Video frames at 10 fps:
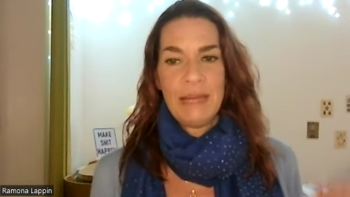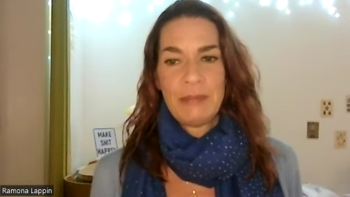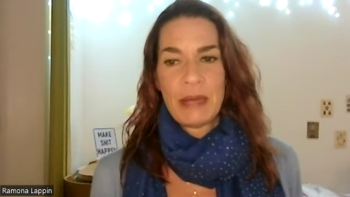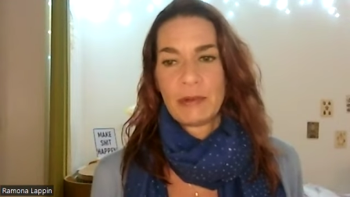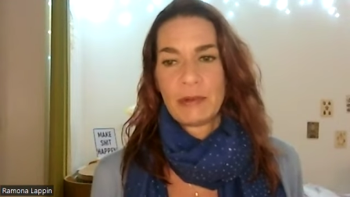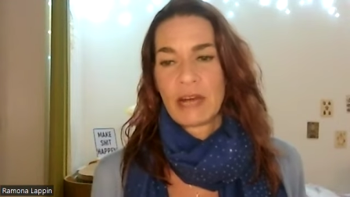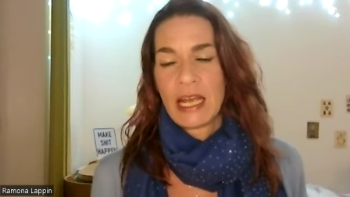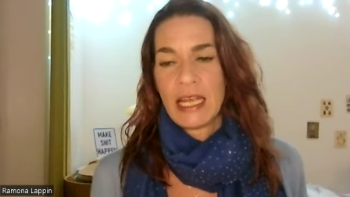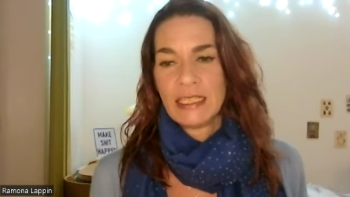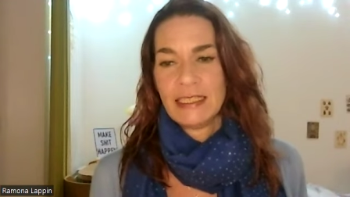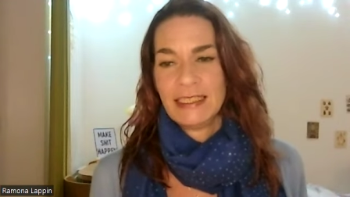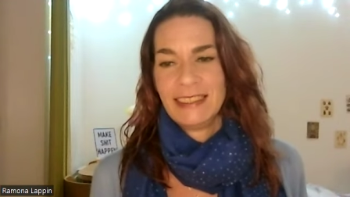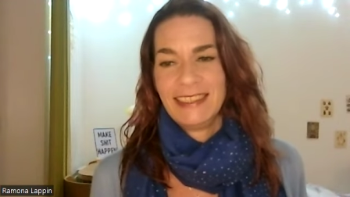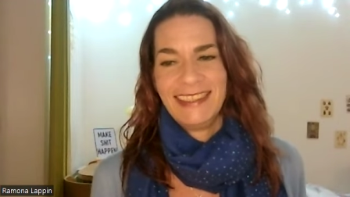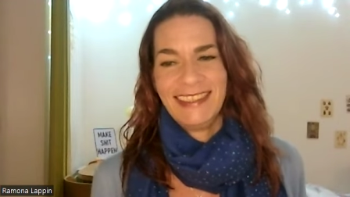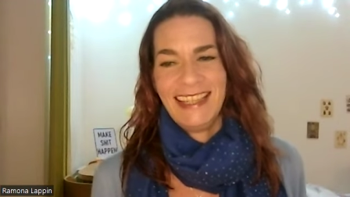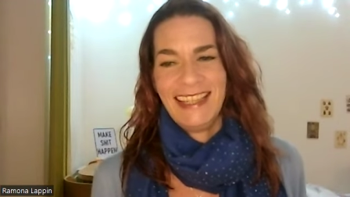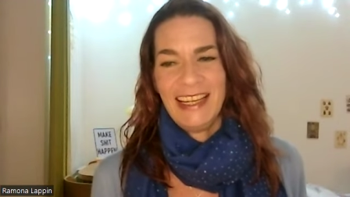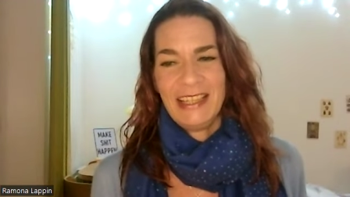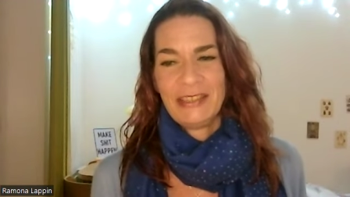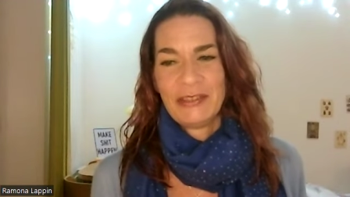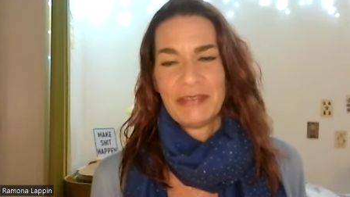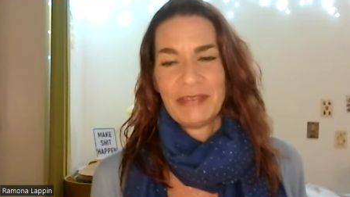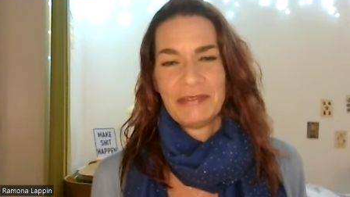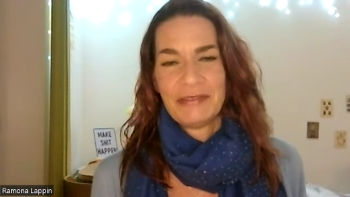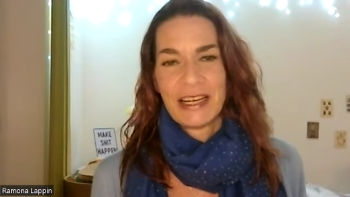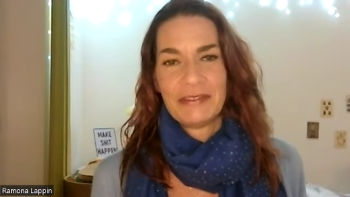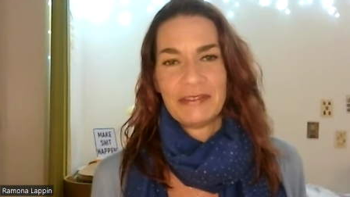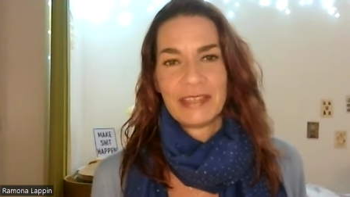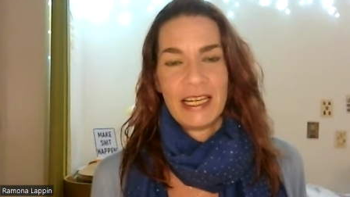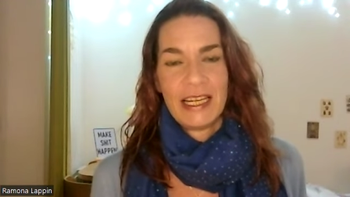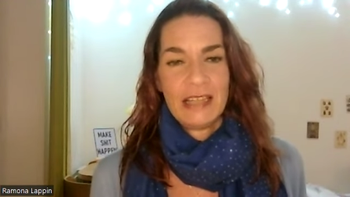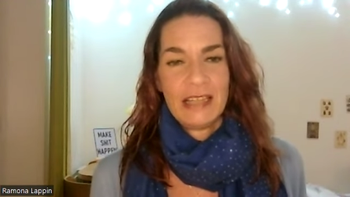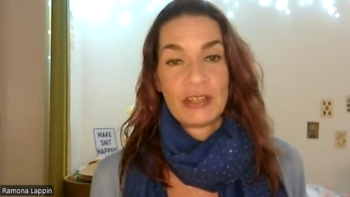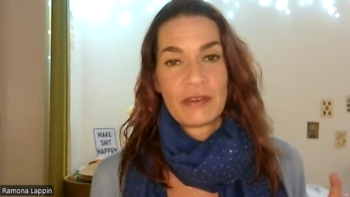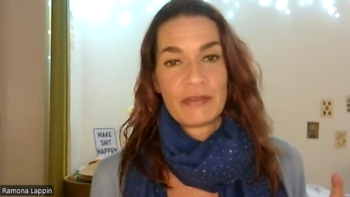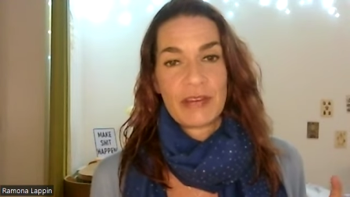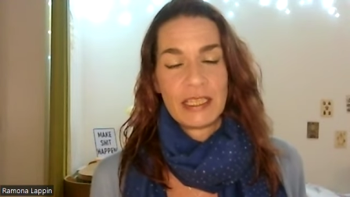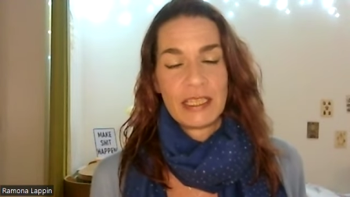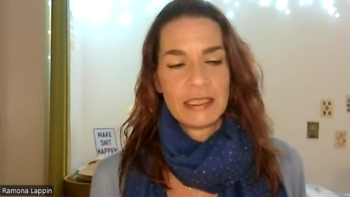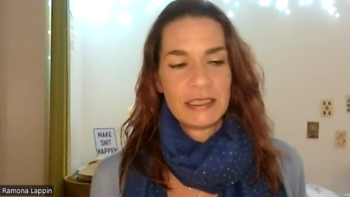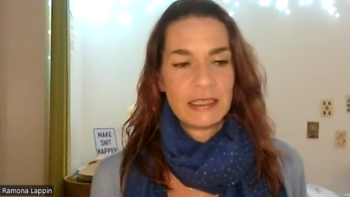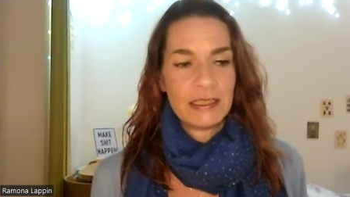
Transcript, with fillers: Hey, Pepore 255, just for fun.